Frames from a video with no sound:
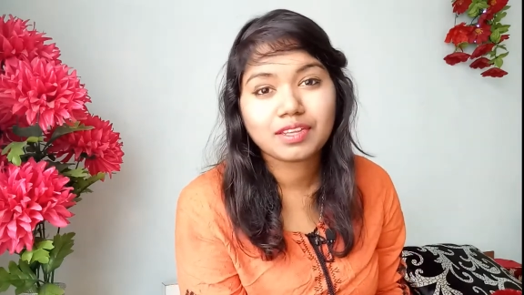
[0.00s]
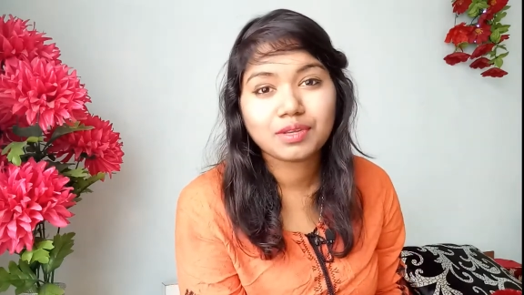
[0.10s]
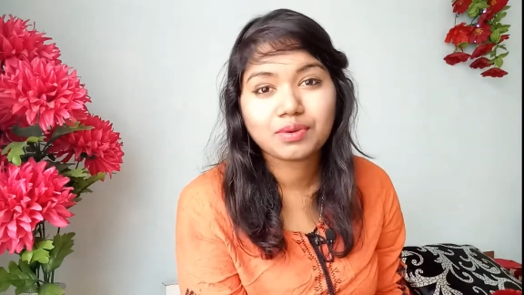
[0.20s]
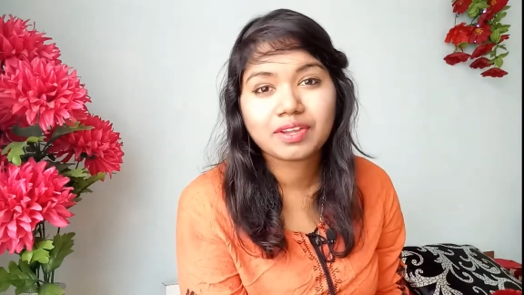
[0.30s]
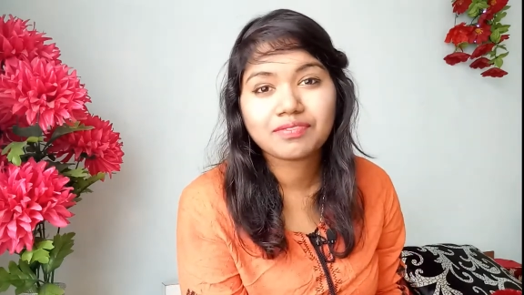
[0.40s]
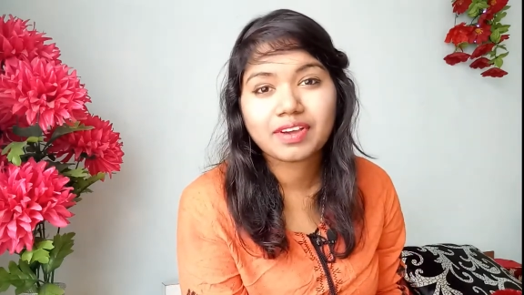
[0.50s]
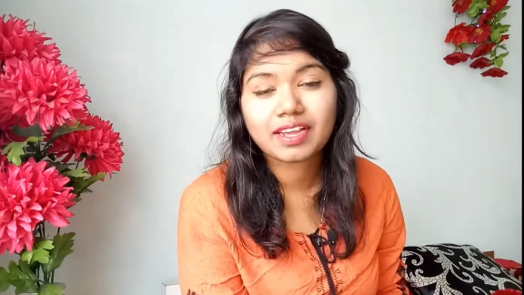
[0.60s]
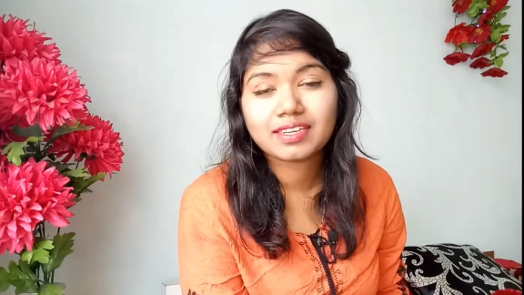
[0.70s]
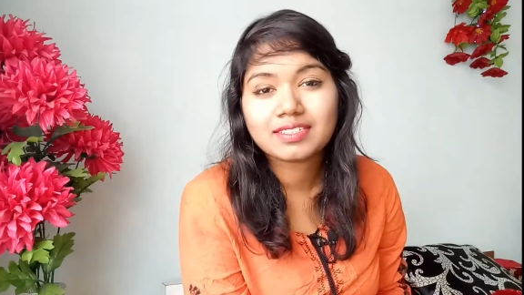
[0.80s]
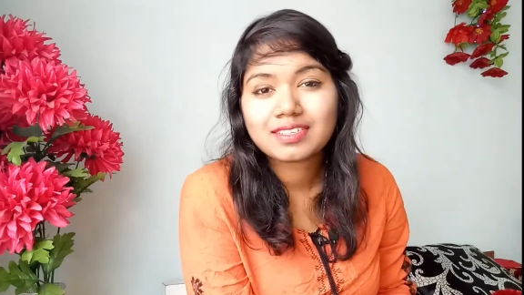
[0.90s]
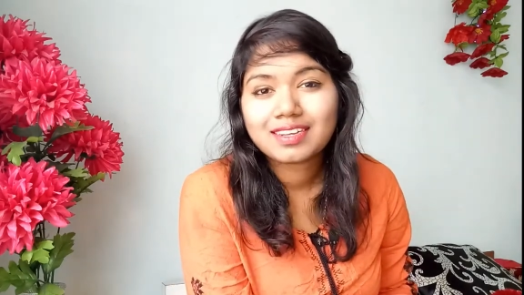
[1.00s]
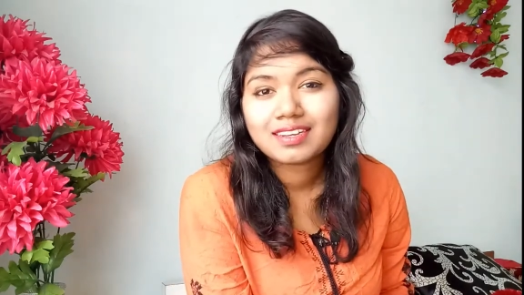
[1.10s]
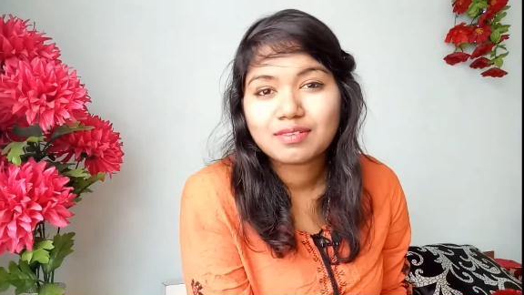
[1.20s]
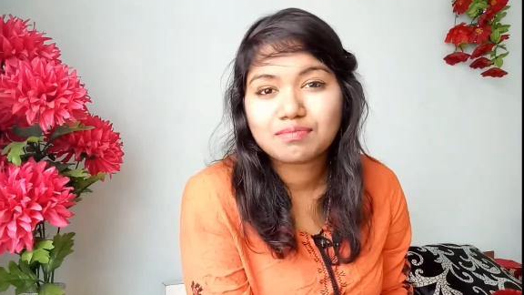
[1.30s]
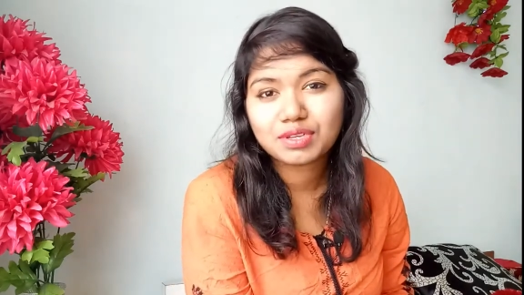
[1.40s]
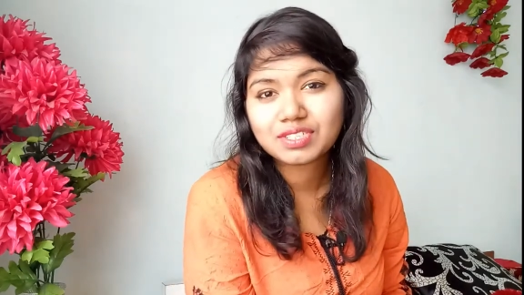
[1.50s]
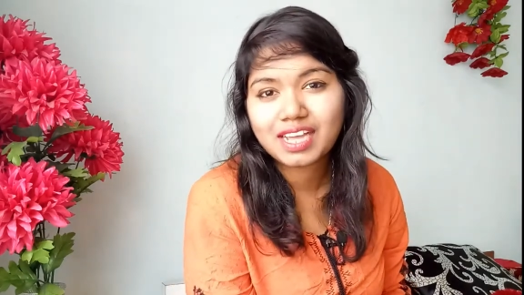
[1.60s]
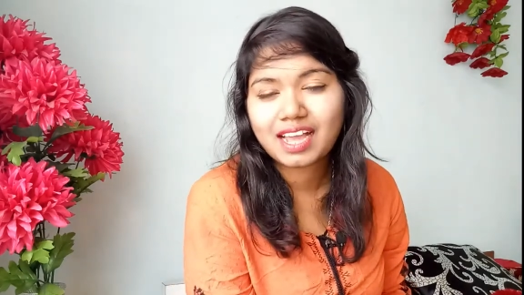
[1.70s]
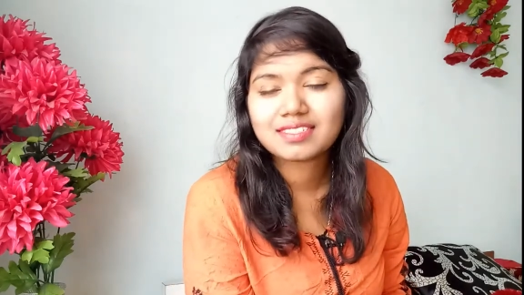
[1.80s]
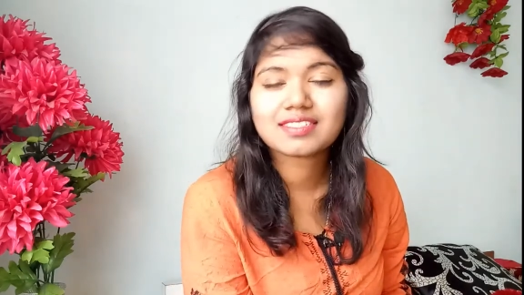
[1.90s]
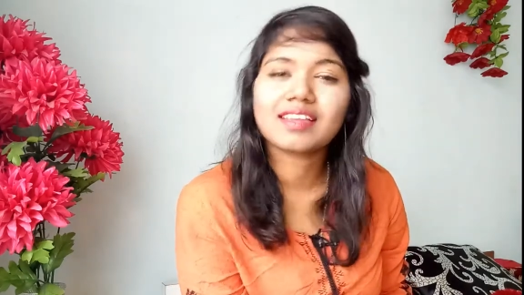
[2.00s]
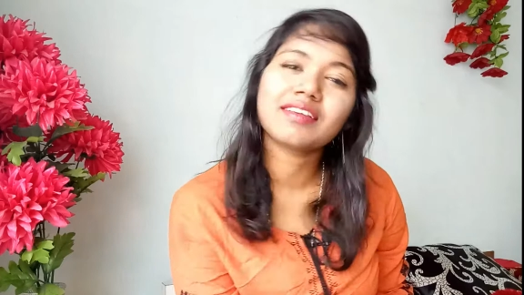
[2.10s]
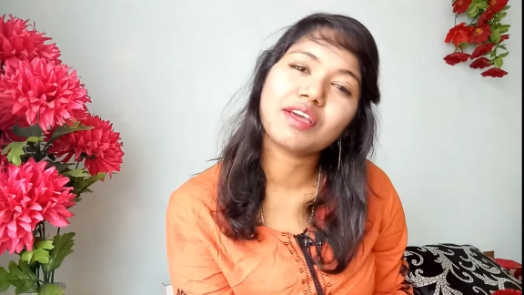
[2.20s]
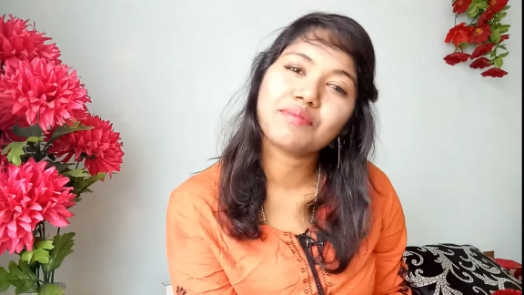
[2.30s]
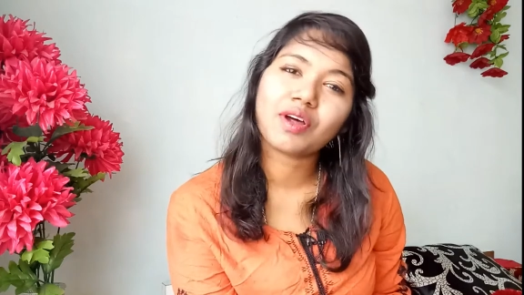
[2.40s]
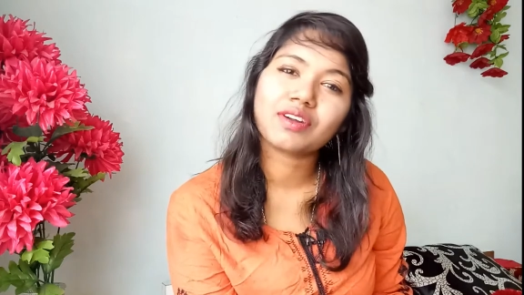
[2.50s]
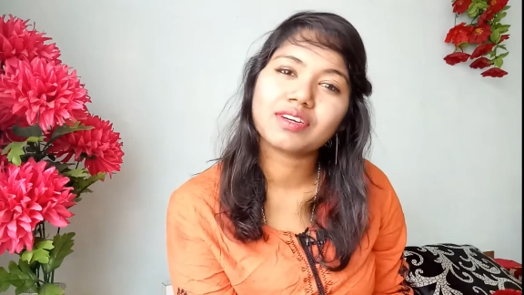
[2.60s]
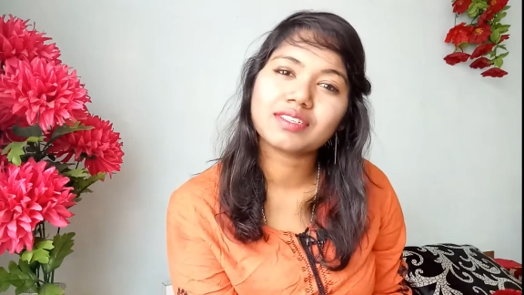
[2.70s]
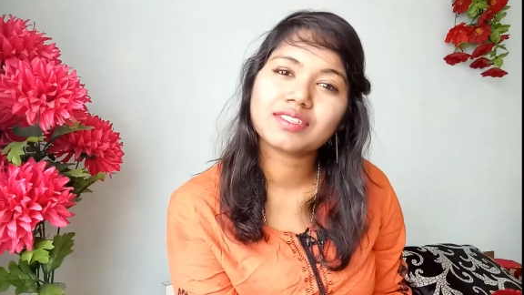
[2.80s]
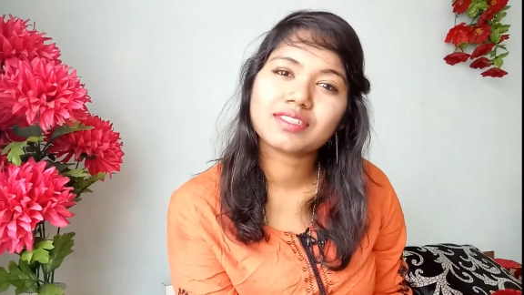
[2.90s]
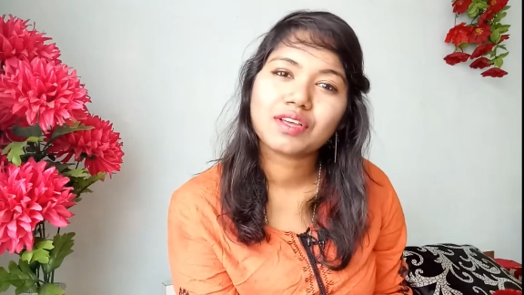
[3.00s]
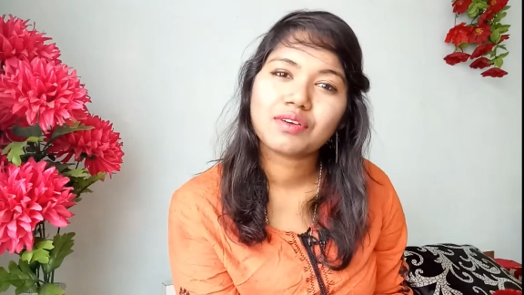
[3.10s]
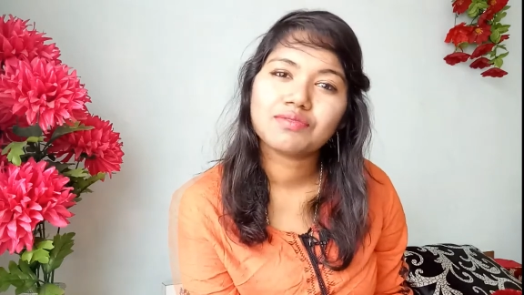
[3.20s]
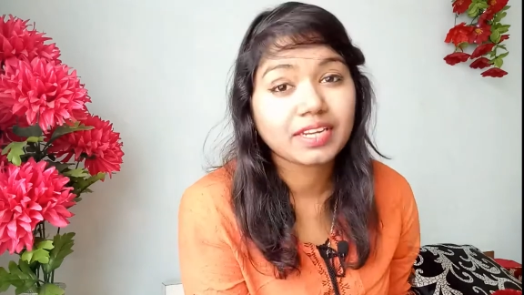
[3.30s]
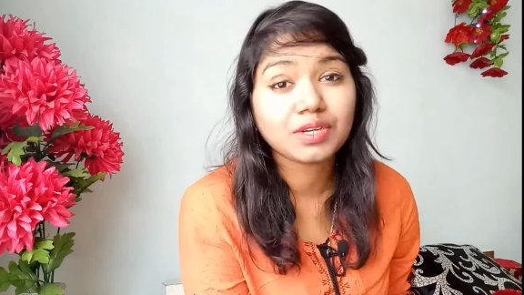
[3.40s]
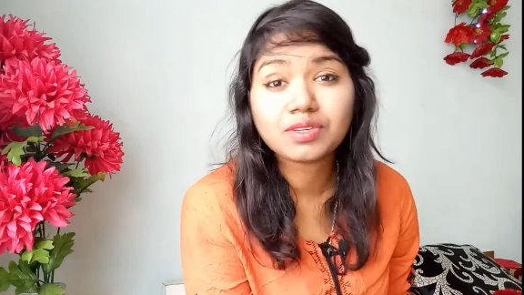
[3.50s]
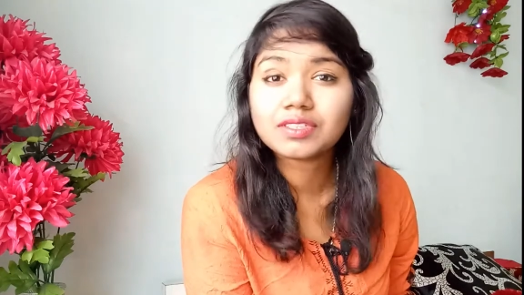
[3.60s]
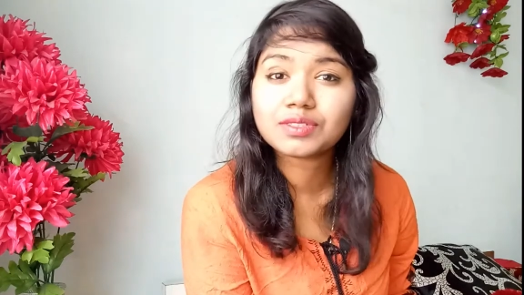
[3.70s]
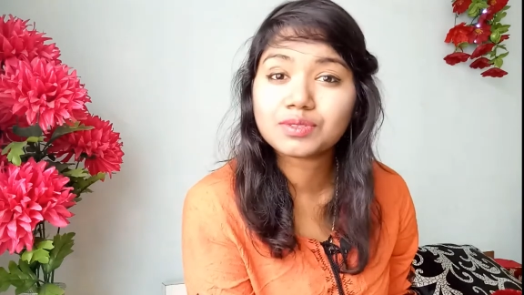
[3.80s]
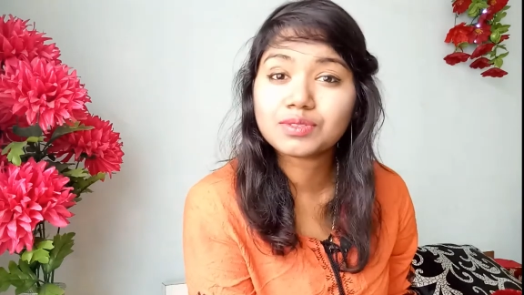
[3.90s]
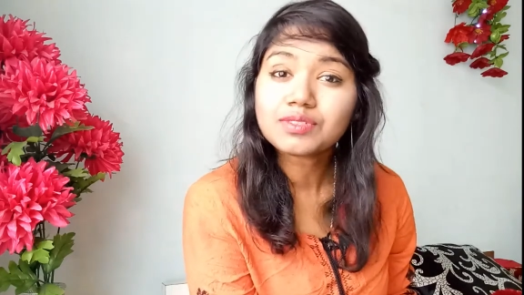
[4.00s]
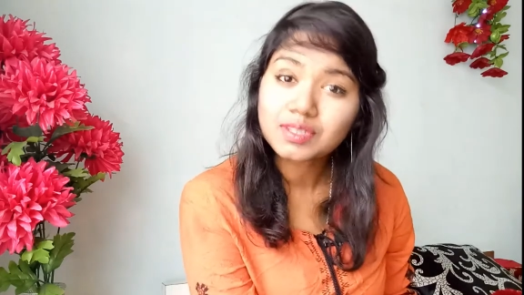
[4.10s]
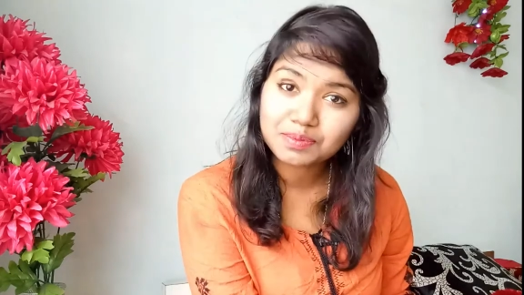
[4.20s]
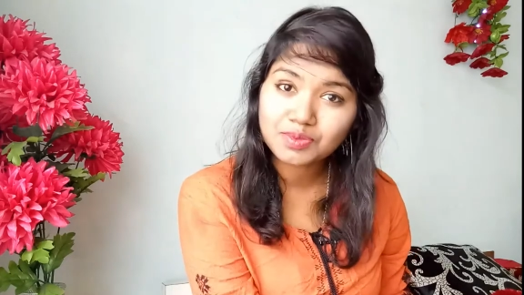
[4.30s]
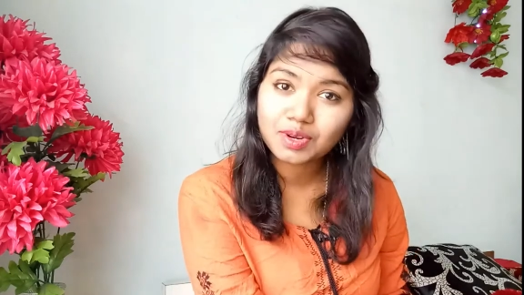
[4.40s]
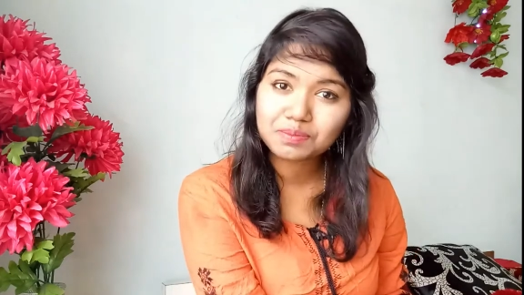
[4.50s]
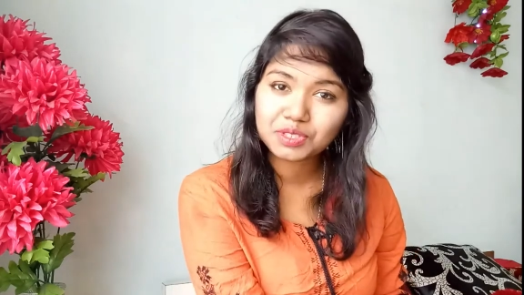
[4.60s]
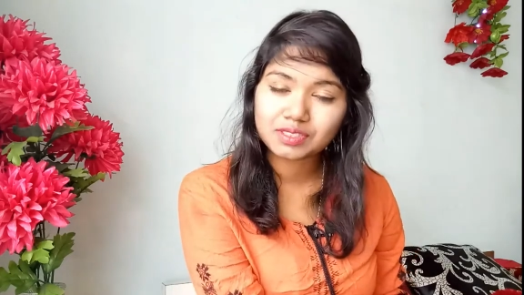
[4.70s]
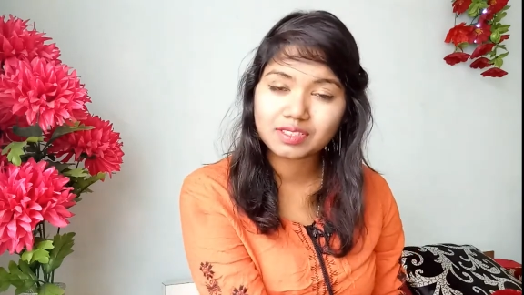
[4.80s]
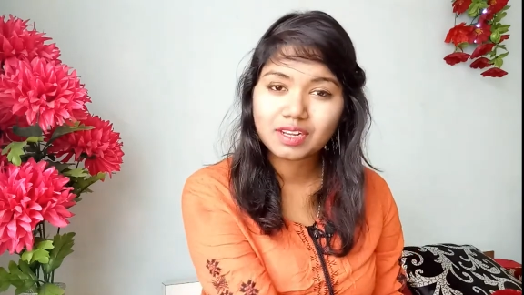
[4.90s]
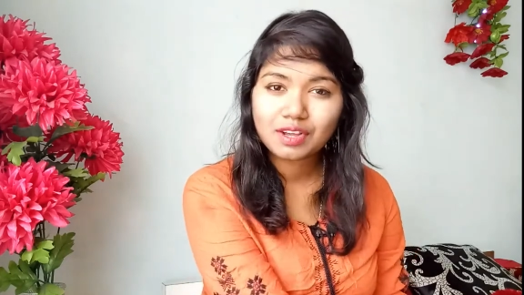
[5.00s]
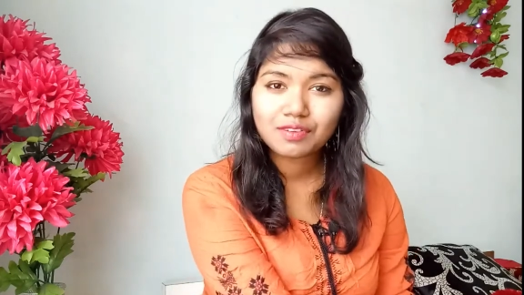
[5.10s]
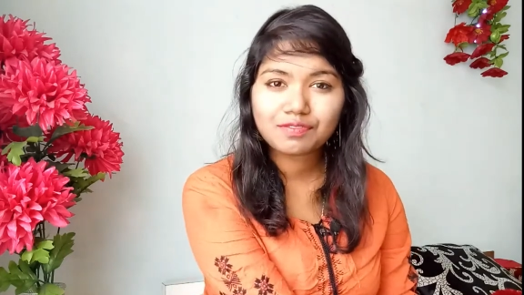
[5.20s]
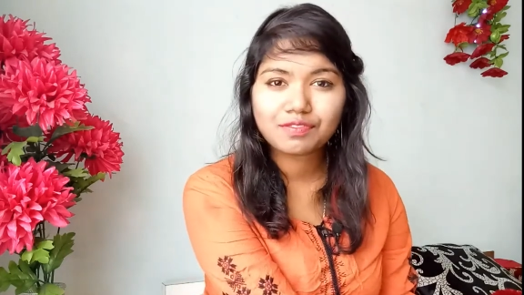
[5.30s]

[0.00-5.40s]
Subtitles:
where you can find beauty and skincare products where you need to do subscription